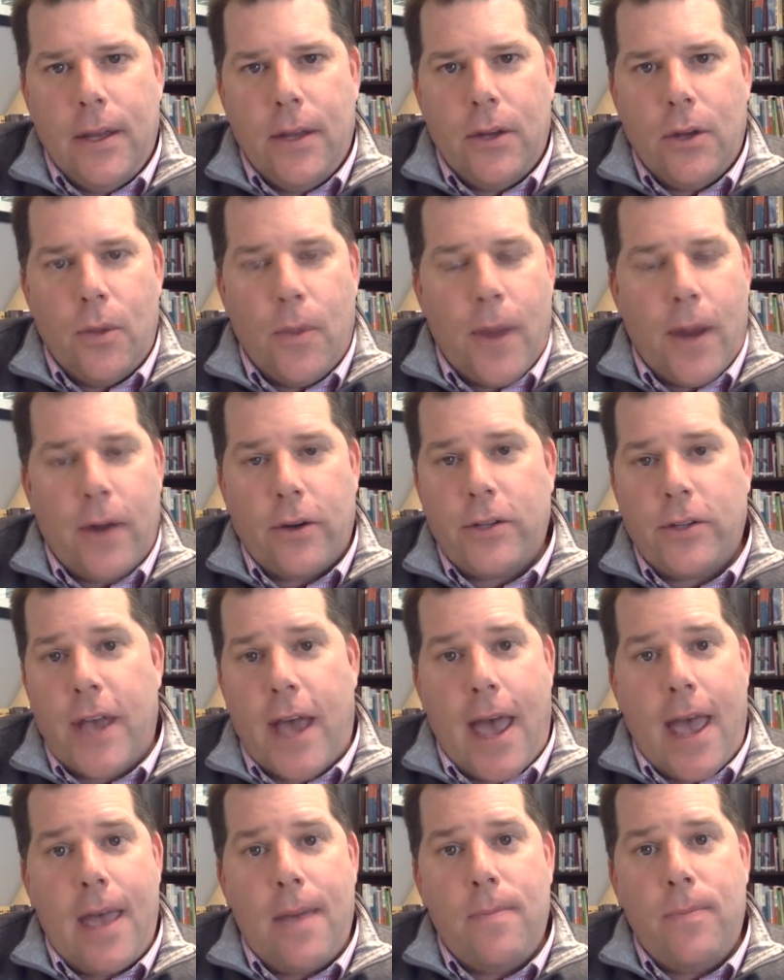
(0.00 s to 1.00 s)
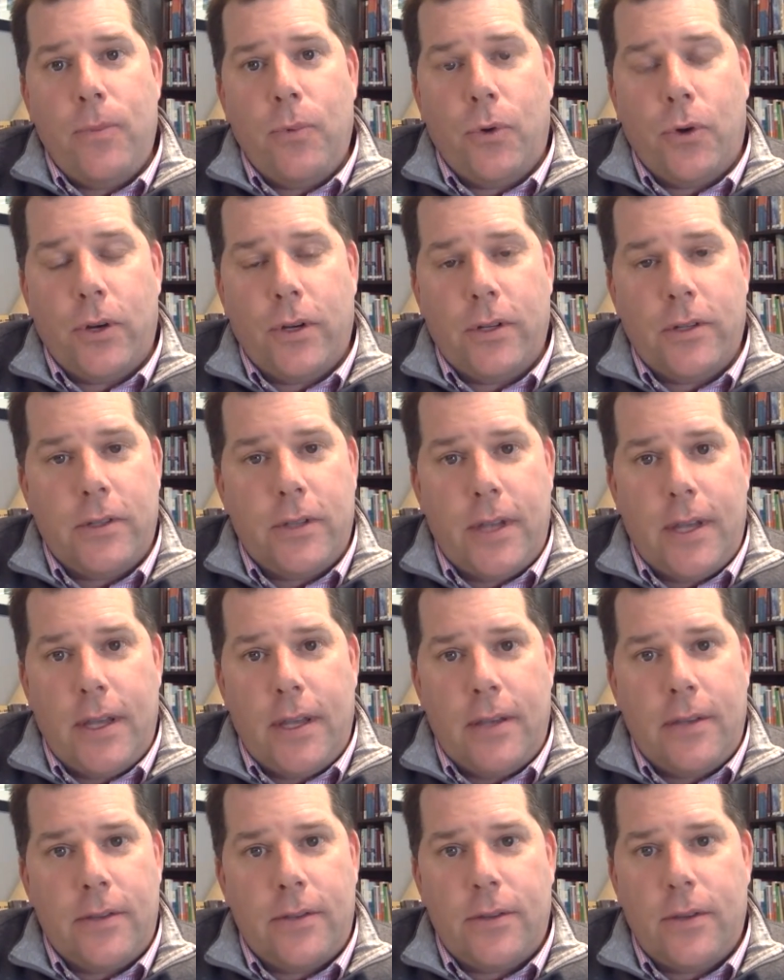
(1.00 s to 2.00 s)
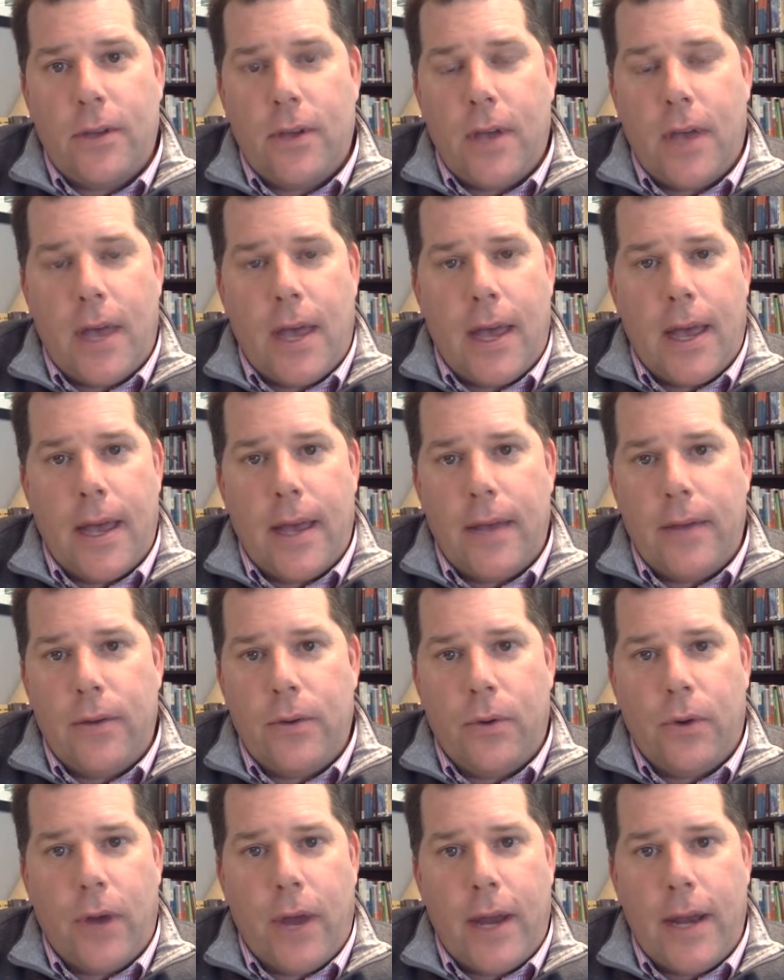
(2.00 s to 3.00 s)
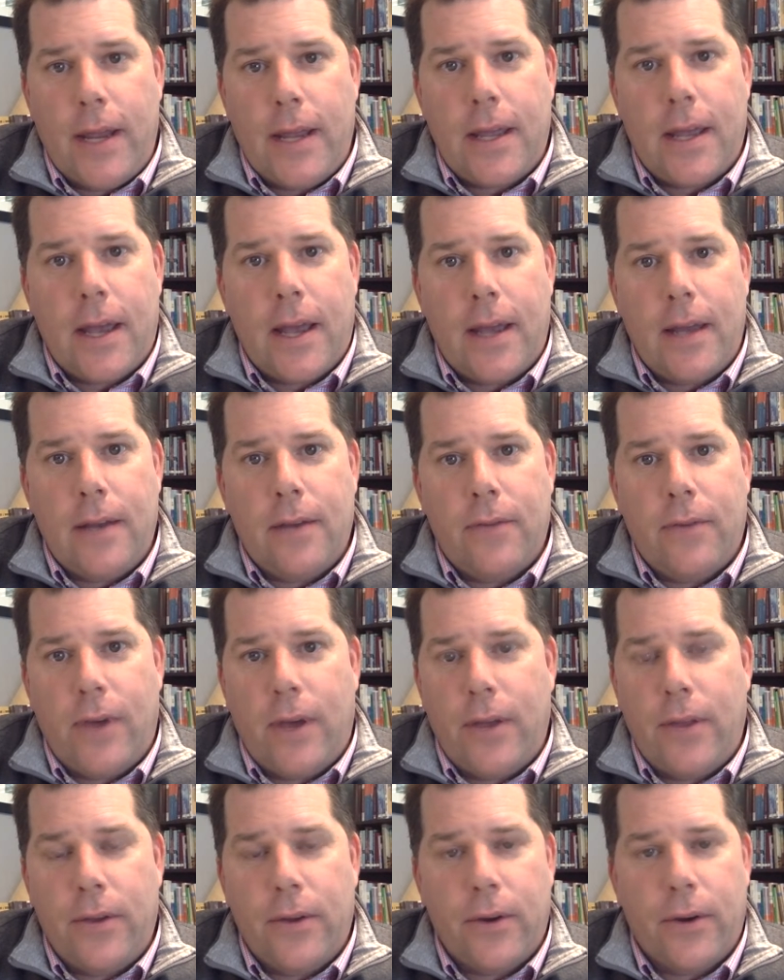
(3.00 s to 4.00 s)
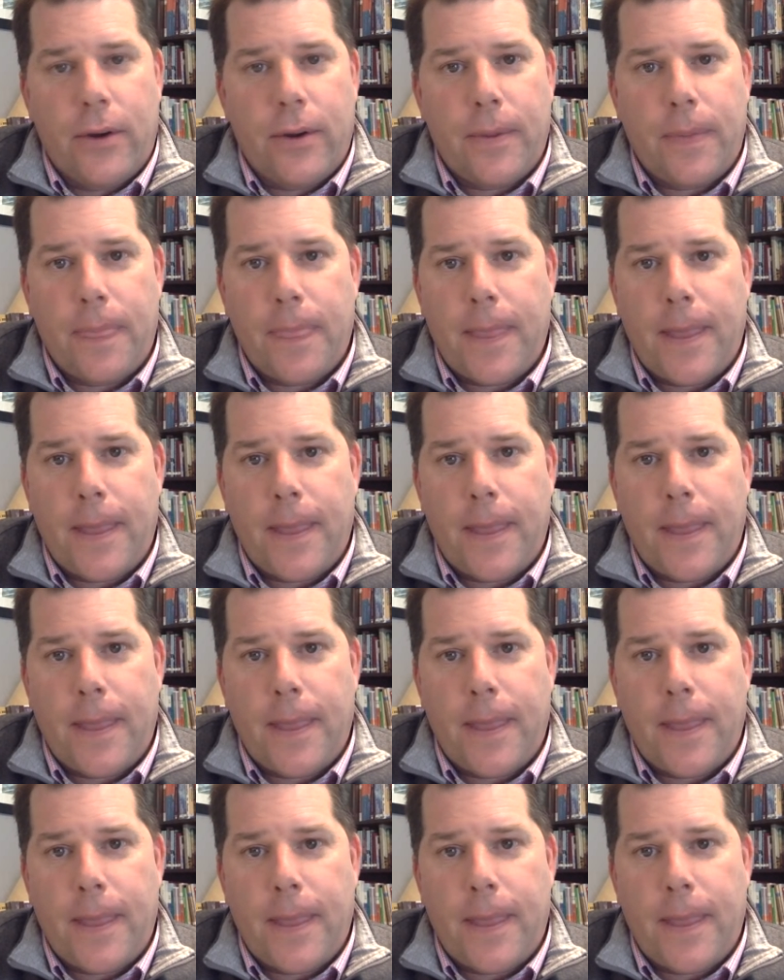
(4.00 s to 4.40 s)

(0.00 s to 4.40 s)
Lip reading: no matter time nor disease, nor any kind of other